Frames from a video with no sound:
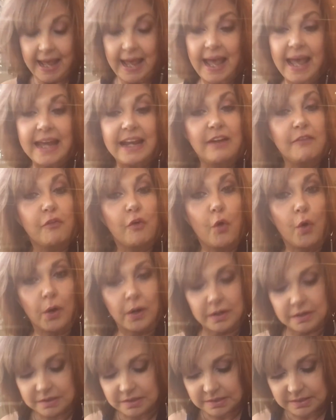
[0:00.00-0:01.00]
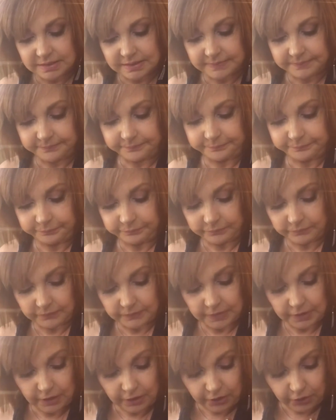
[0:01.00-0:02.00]
And of course,
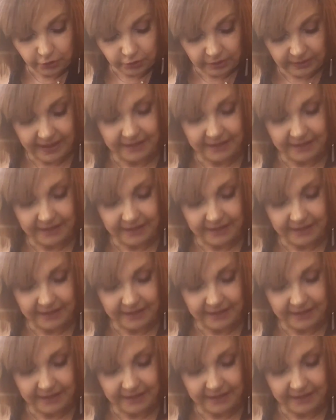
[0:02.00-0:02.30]
a girl